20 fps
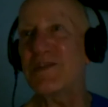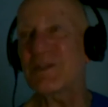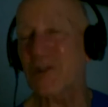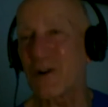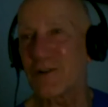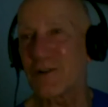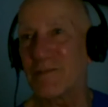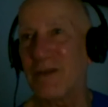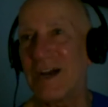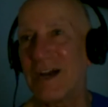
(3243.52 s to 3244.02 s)

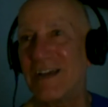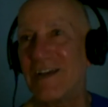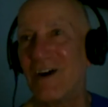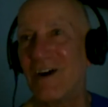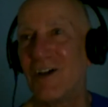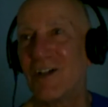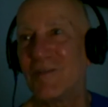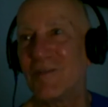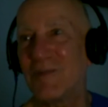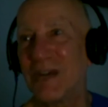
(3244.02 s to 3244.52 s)
her my,
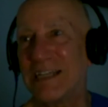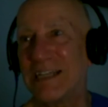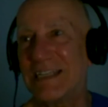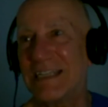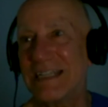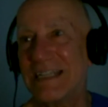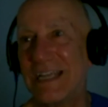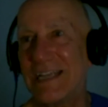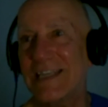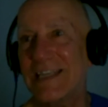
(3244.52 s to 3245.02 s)
all of my
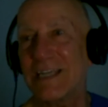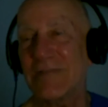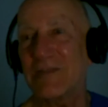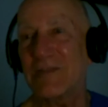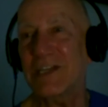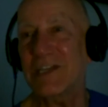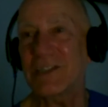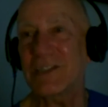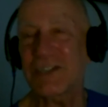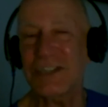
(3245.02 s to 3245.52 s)
DNA kit
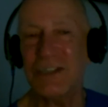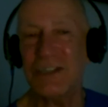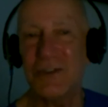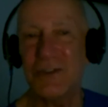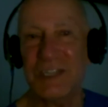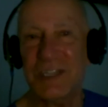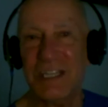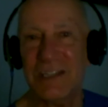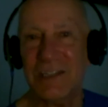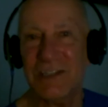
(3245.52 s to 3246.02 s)
because she
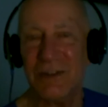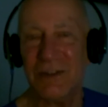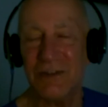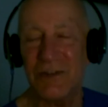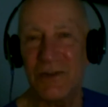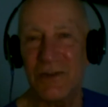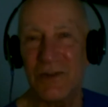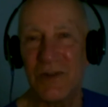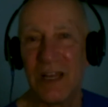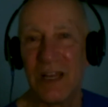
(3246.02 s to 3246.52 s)
used it
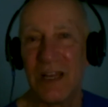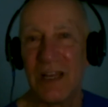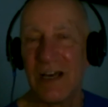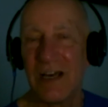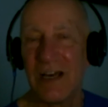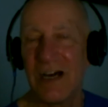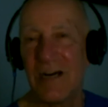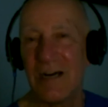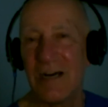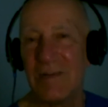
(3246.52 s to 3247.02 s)
to
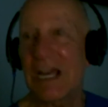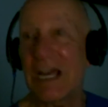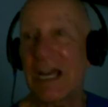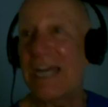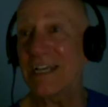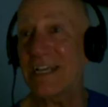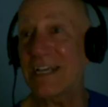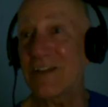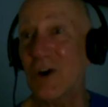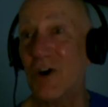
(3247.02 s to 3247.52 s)
um,
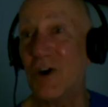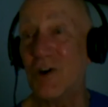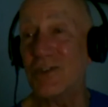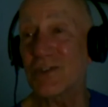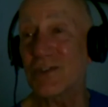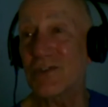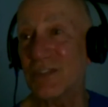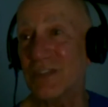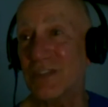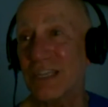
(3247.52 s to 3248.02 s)
diagnose,
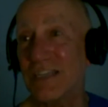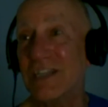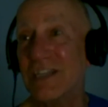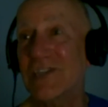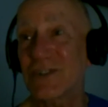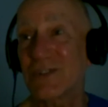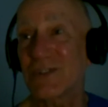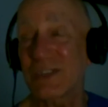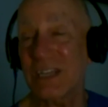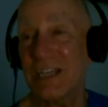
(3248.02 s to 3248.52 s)
do the
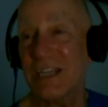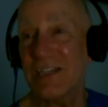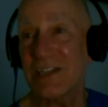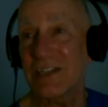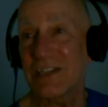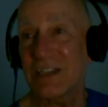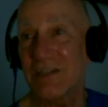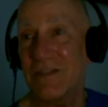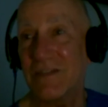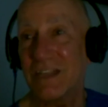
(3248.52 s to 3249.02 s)
initial stages
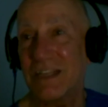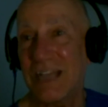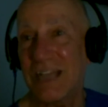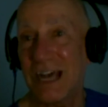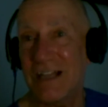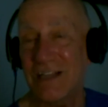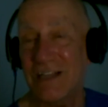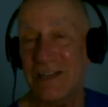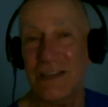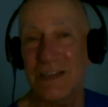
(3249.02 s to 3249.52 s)
of the
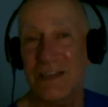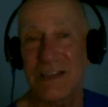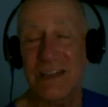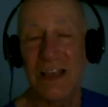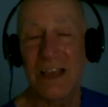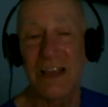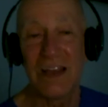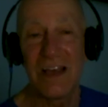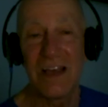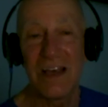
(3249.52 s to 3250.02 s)
analysis
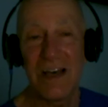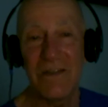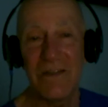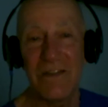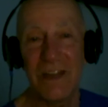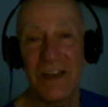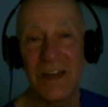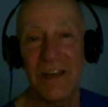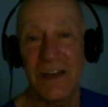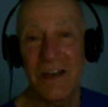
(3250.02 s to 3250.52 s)
of
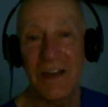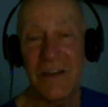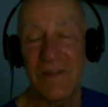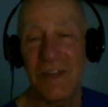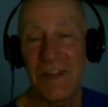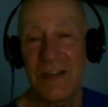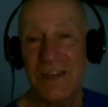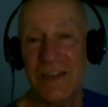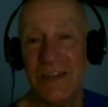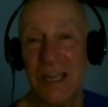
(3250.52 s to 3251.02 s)
the, of
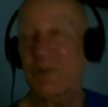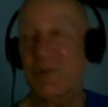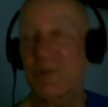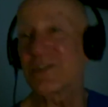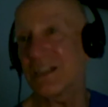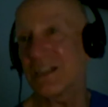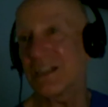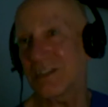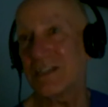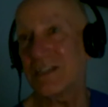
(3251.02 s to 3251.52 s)
the samples
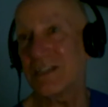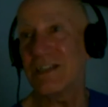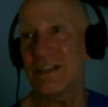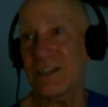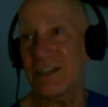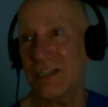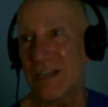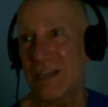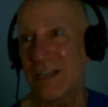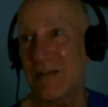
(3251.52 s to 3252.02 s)
that she,
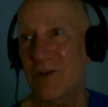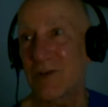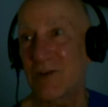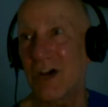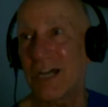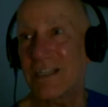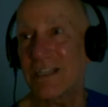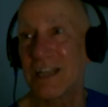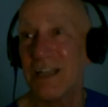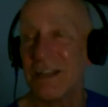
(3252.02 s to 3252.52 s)
she then
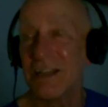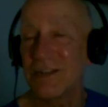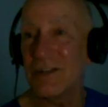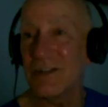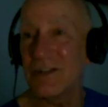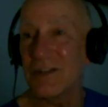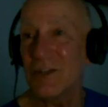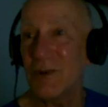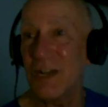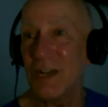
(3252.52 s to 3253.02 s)
brought to the
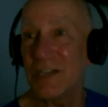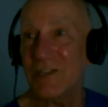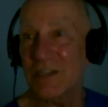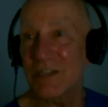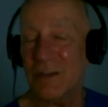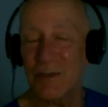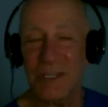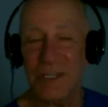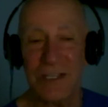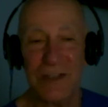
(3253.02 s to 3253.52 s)
US
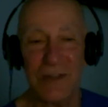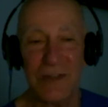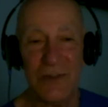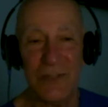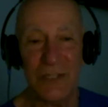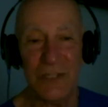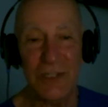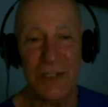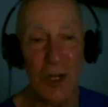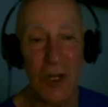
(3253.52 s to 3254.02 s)
that we could do the
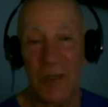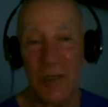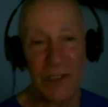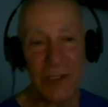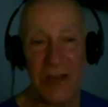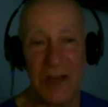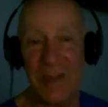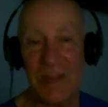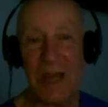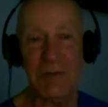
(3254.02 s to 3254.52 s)
genomics
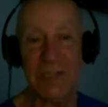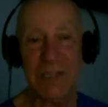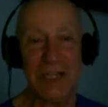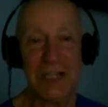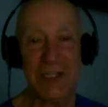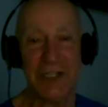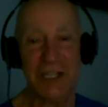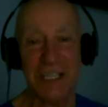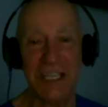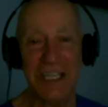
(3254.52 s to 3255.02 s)
on. That was
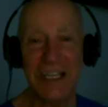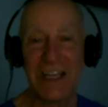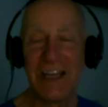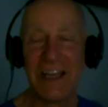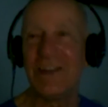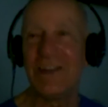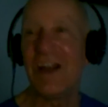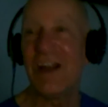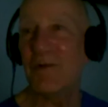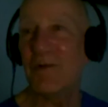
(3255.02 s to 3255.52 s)
actually
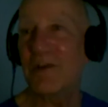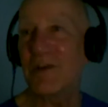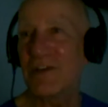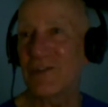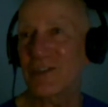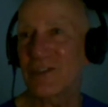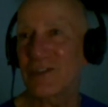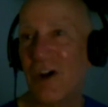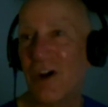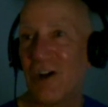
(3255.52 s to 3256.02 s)
not whales
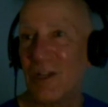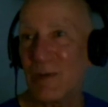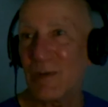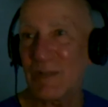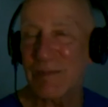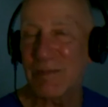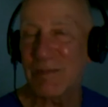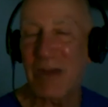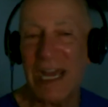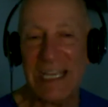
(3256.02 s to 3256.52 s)
at all, it
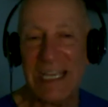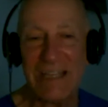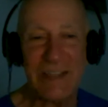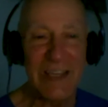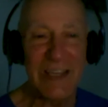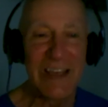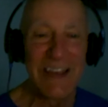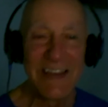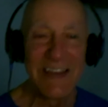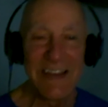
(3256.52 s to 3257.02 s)
was mice.
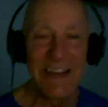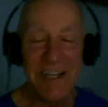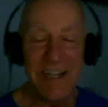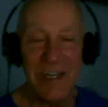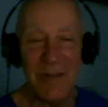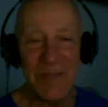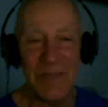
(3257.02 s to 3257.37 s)
Um,